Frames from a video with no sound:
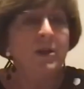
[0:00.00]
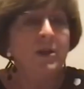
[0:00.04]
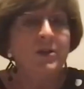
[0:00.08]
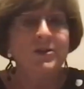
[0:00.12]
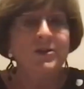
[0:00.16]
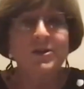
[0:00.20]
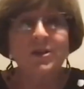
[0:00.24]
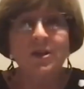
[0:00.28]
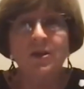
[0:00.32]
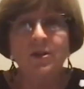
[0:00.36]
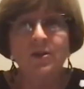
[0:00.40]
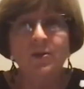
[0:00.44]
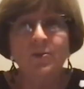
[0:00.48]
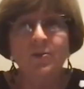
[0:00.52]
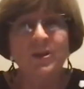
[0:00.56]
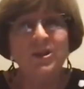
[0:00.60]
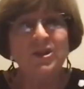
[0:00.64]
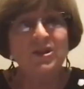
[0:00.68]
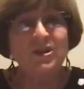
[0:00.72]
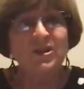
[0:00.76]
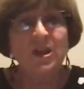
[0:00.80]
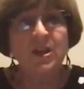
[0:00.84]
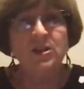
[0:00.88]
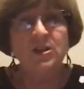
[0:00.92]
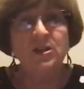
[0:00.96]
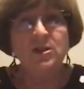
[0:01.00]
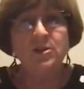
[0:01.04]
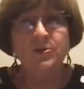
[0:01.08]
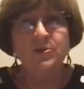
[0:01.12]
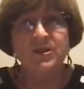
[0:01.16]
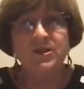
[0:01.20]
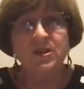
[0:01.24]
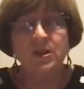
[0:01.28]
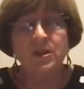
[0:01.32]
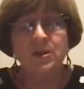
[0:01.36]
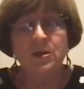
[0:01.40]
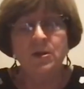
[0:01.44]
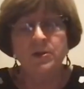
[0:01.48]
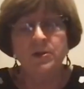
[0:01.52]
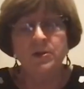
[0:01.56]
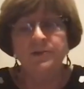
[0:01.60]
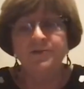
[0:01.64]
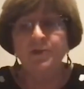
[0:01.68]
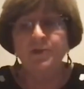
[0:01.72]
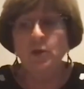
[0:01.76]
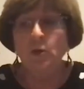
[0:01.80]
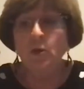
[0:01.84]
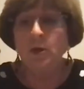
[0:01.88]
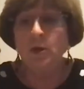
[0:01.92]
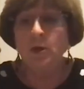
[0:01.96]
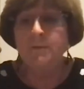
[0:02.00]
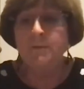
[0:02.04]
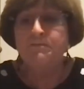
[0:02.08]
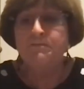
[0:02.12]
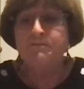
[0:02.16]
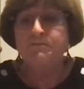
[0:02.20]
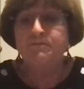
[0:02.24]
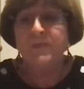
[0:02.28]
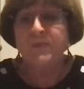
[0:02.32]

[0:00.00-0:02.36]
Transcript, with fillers: So we just had to do it sitting on the floor.